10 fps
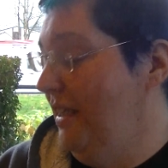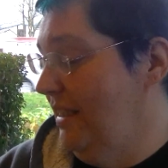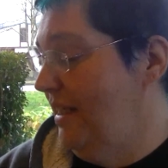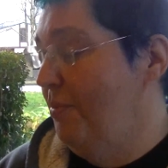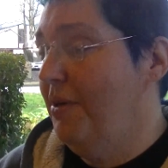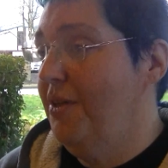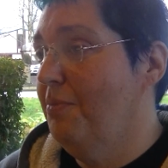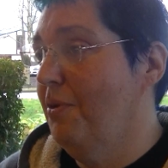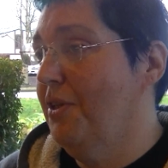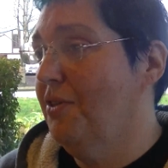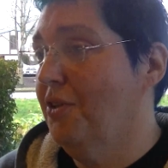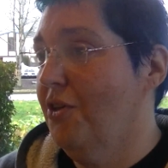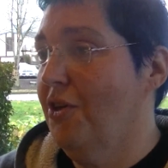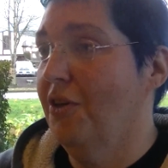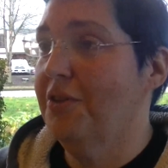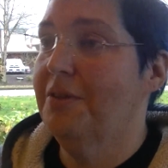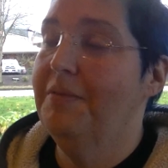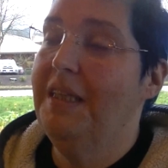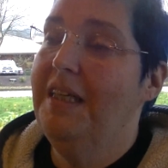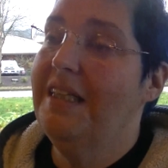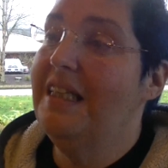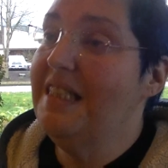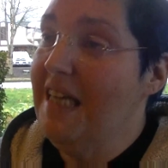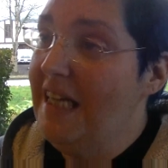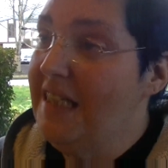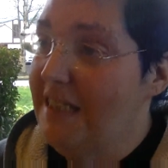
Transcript: Separate the boys and the girls. And none